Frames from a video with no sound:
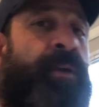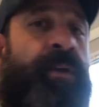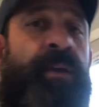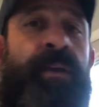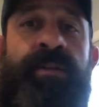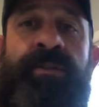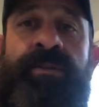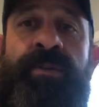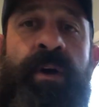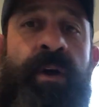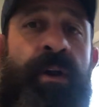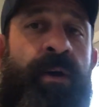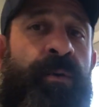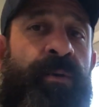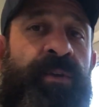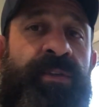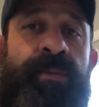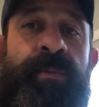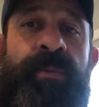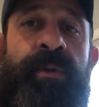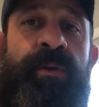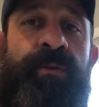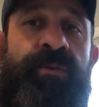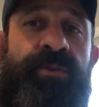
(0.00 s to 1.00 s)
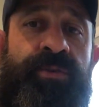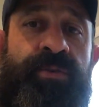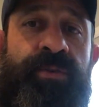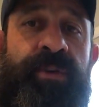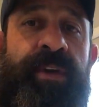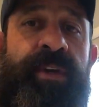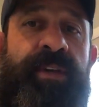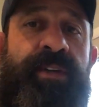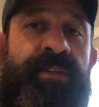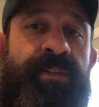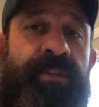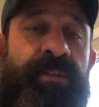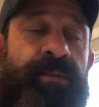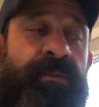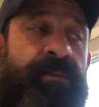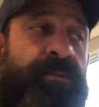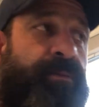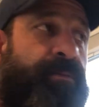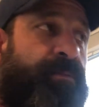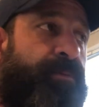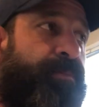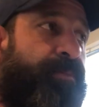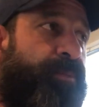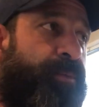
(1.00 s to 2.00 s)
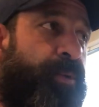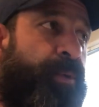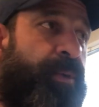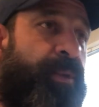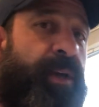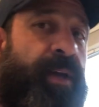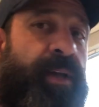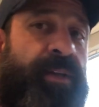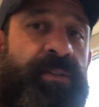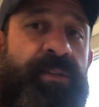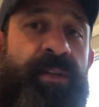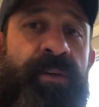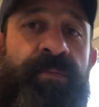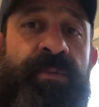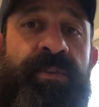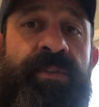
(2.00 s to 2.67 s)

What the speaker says: It's not always about tricks and doing that stuff.